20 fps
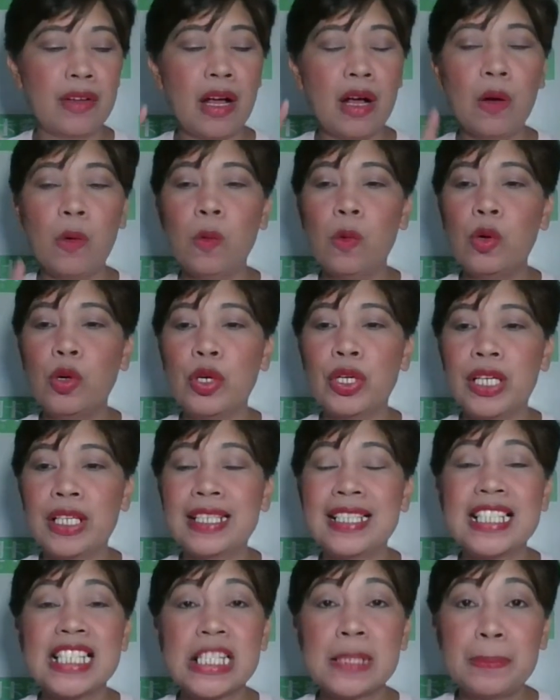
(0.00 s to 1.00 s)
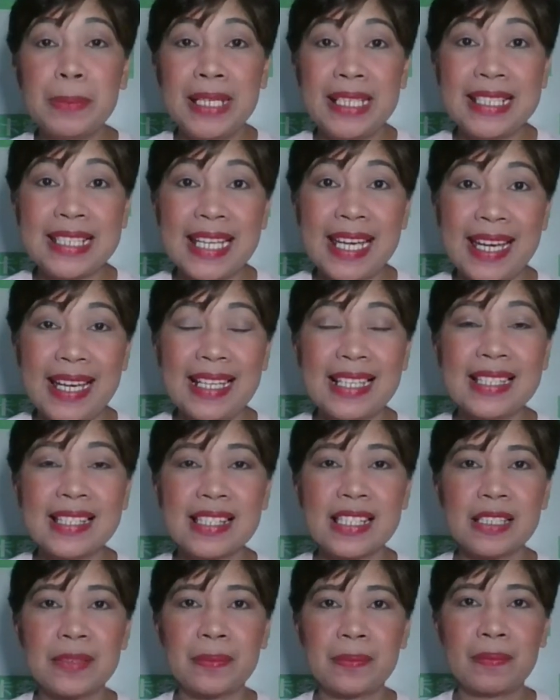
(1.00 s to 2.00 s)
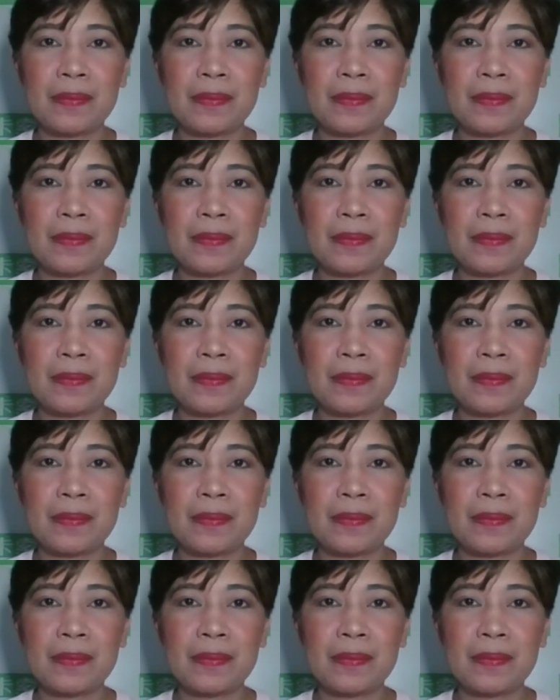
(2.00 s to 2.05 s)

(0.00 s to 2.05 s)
our speed test,